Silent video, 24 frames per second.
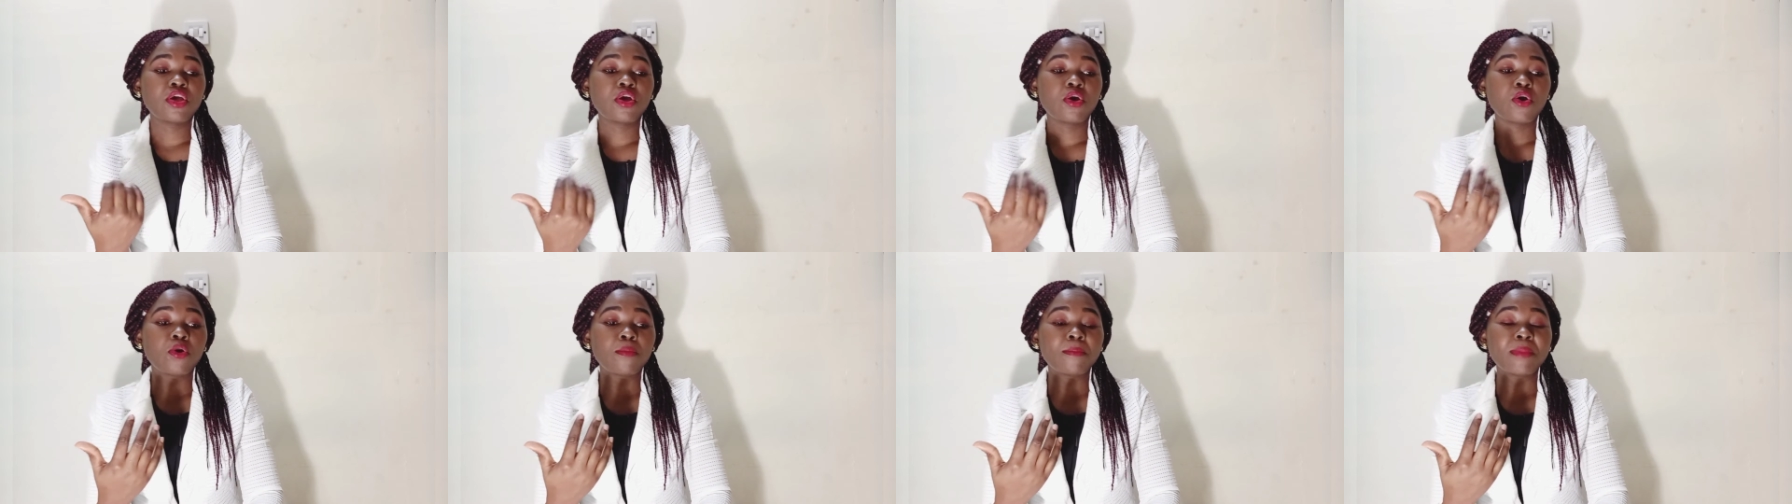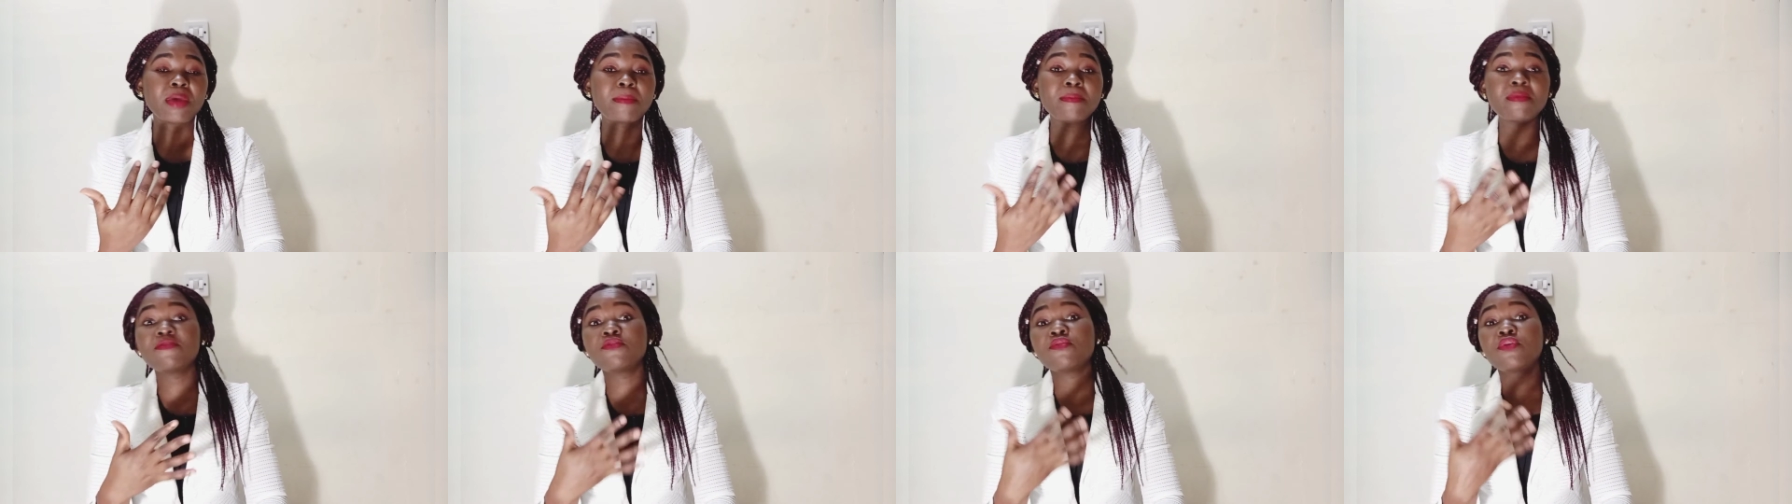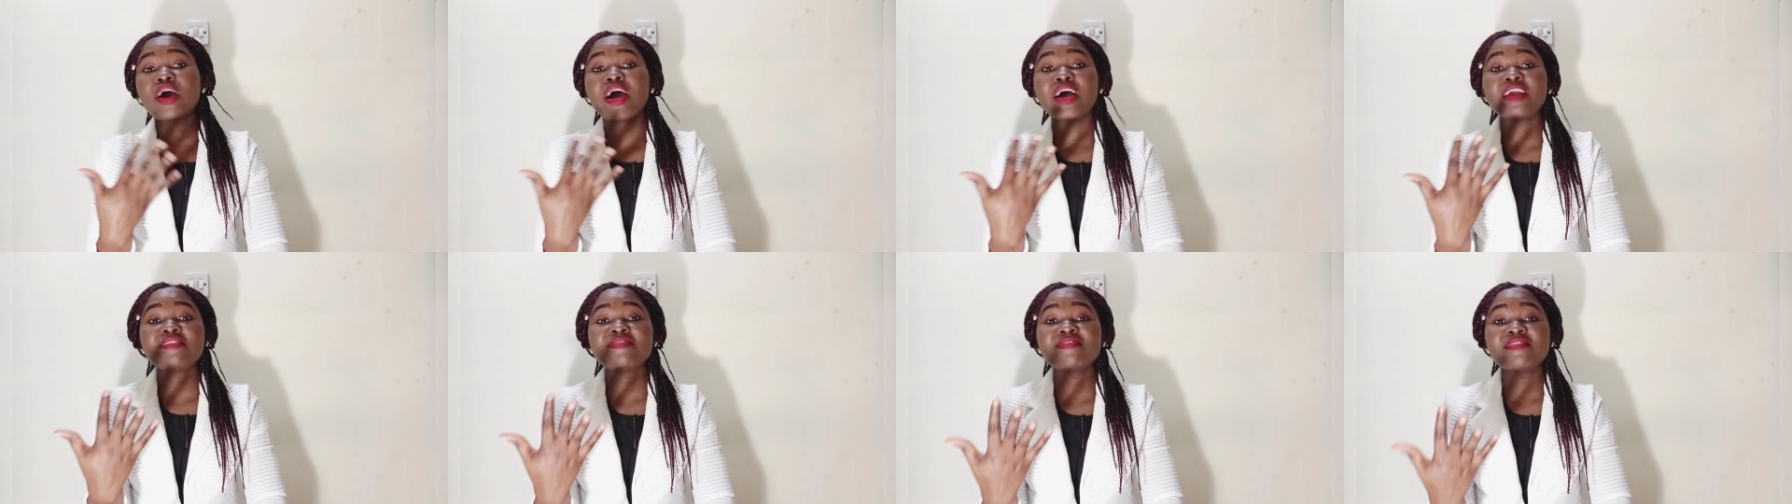or maybe if you
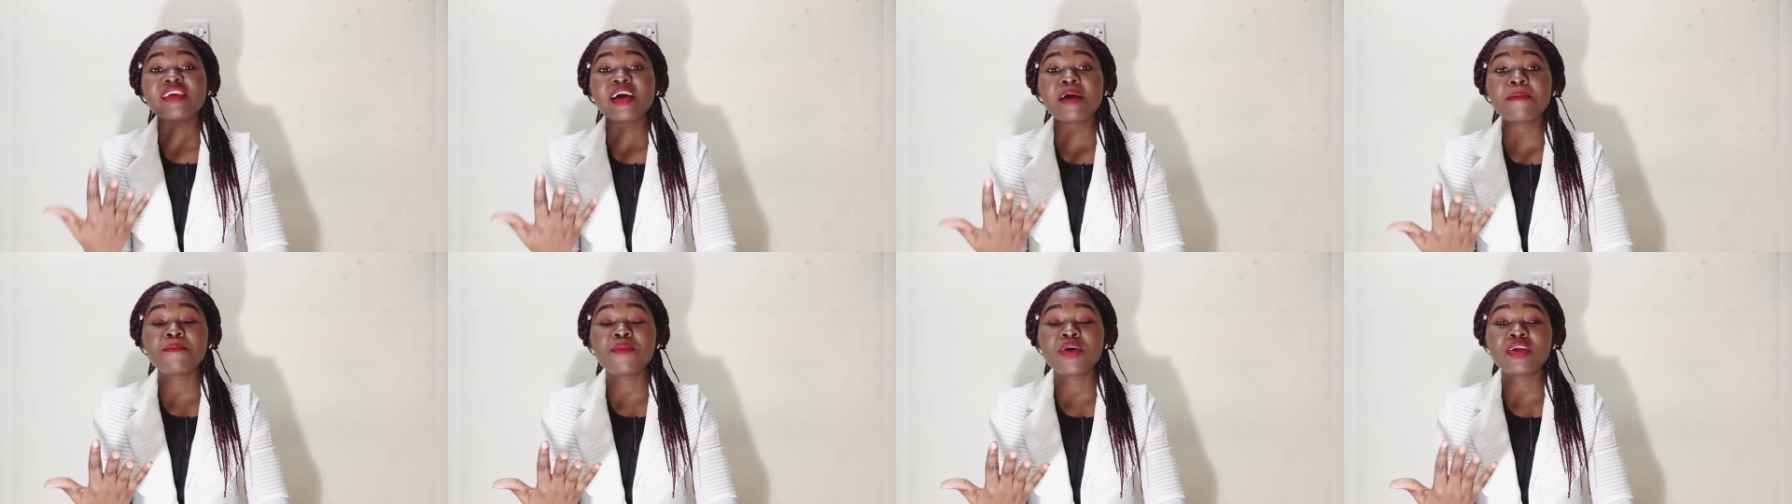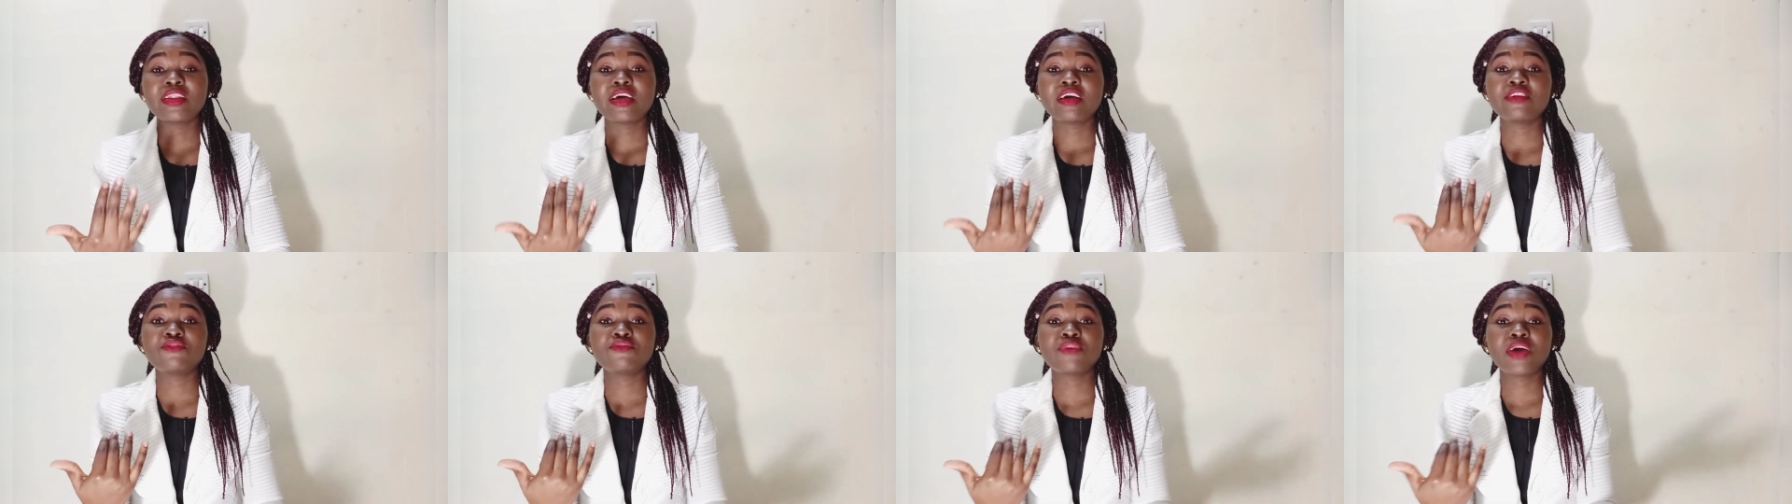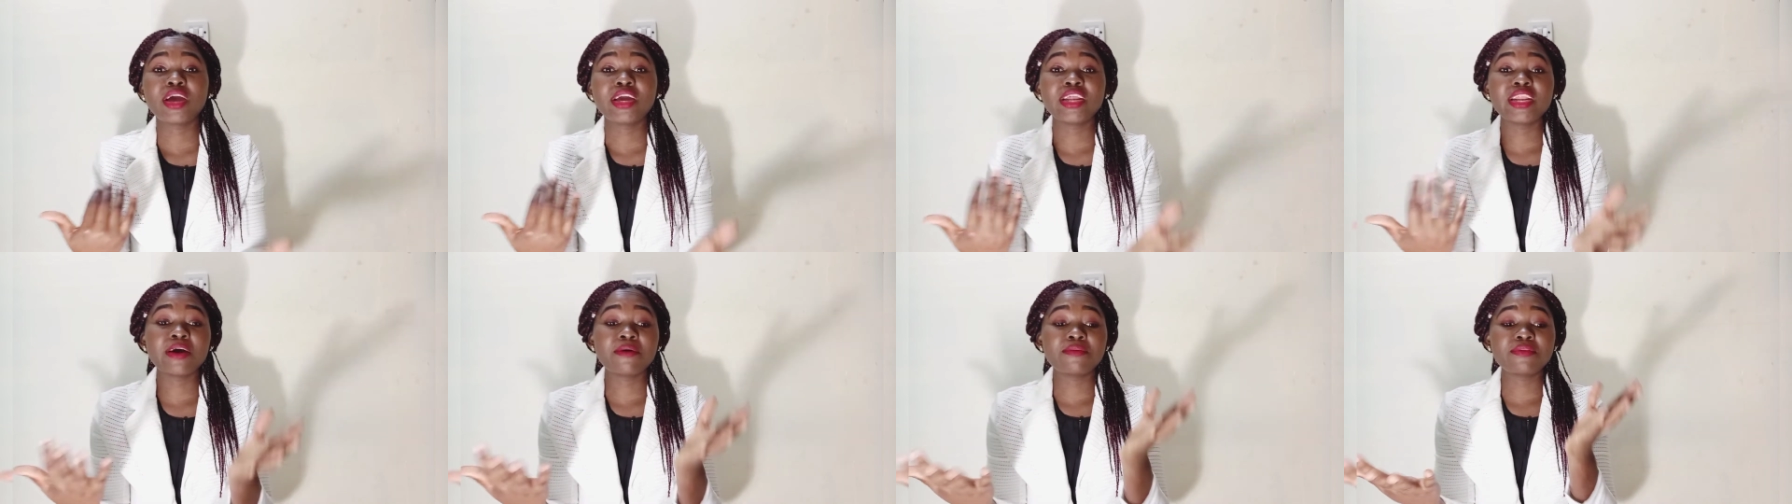had someone that
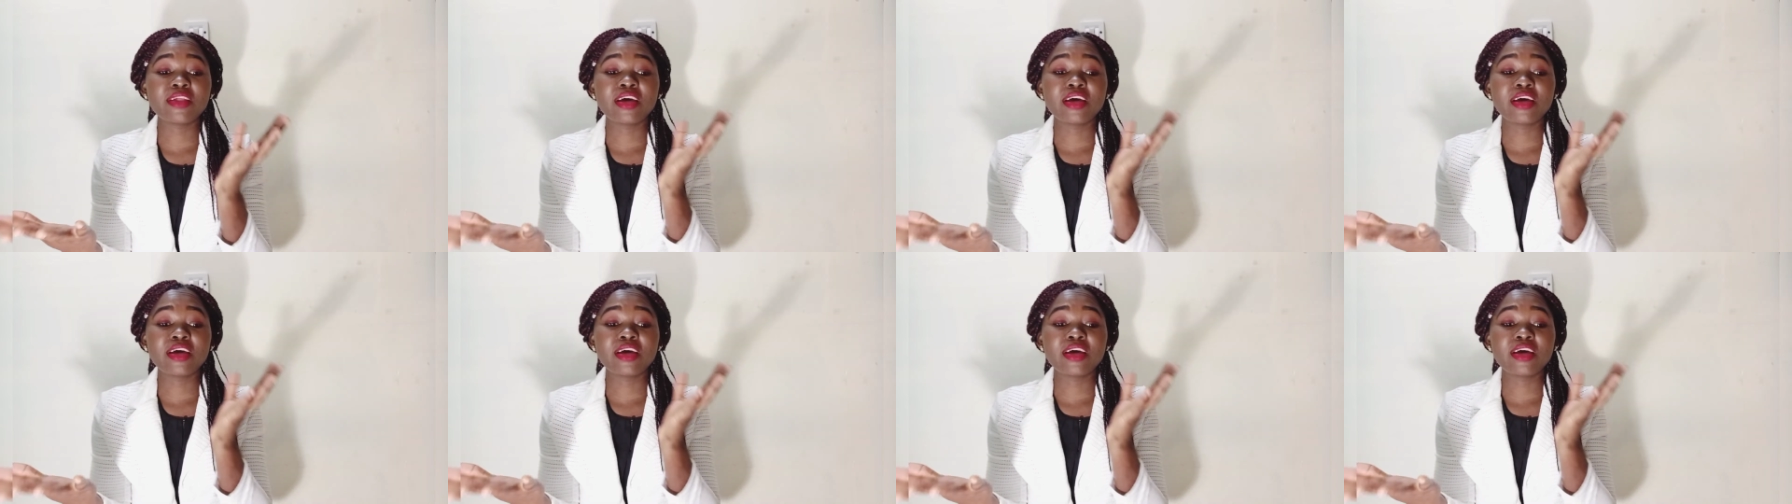tried out